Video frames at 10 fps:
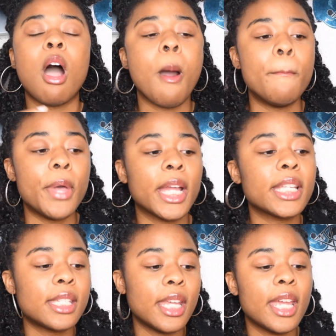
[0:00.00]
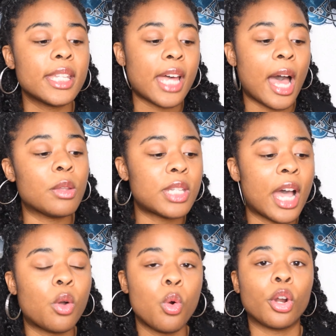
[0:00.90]
Our biggest need is
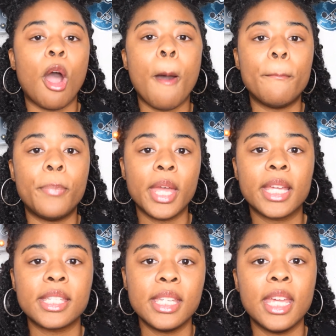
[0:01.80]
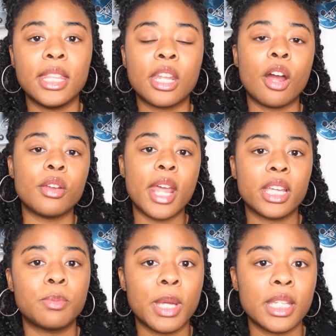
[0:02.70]
outside corner. Our biggest need, that our
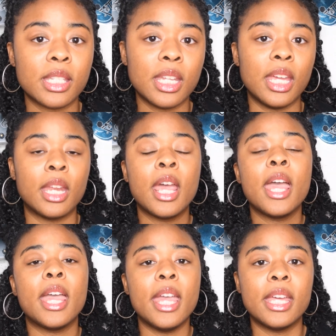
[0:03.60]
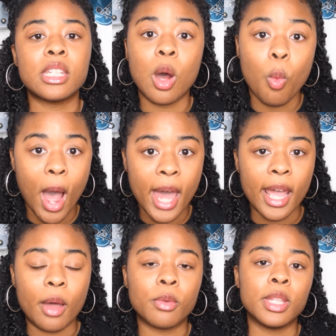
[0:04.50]
next biggest need is a
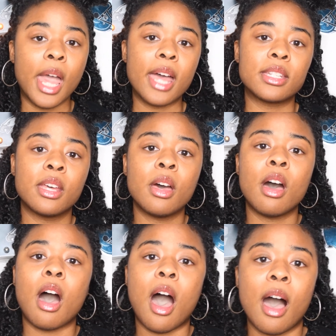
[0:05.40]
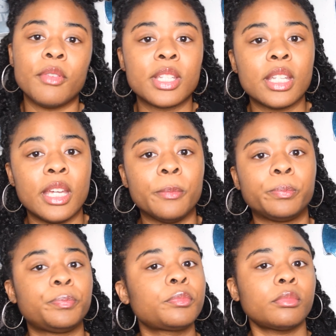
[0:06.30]
wideout. Yes, obviously
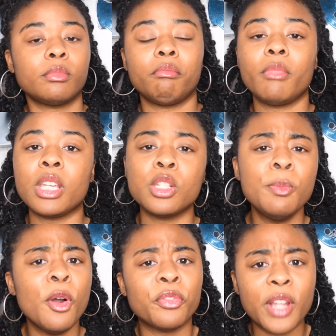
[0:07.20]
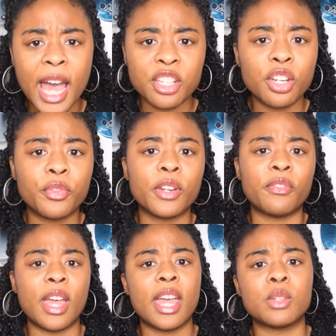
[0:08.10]
it's more flashier for
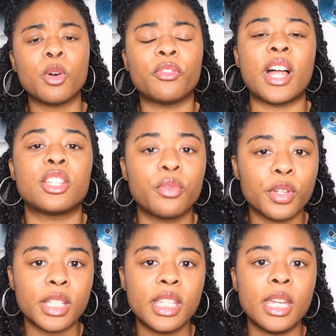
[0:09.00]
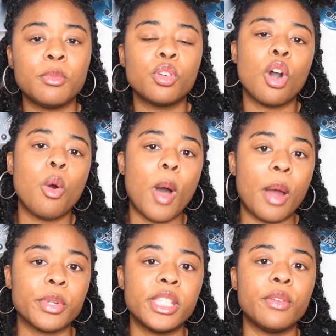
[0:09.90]
the fans, more flashier for the team to go
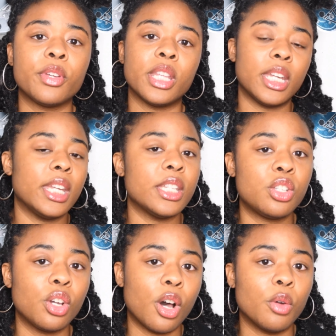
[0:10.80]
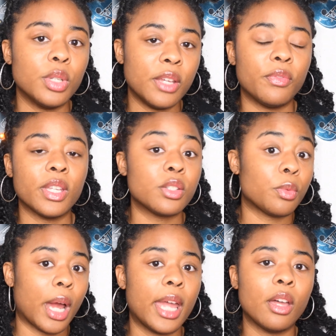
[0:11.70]
wide receiver than it is to go
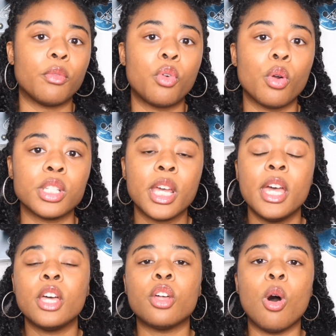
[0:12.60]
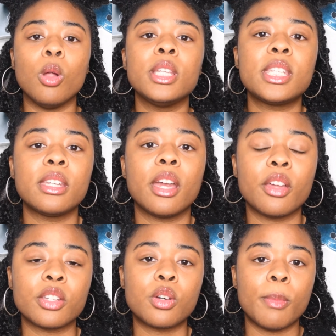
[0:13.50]
defense, right? Of course. The only
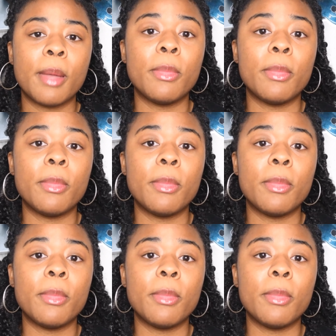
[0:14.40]
scenario that's going to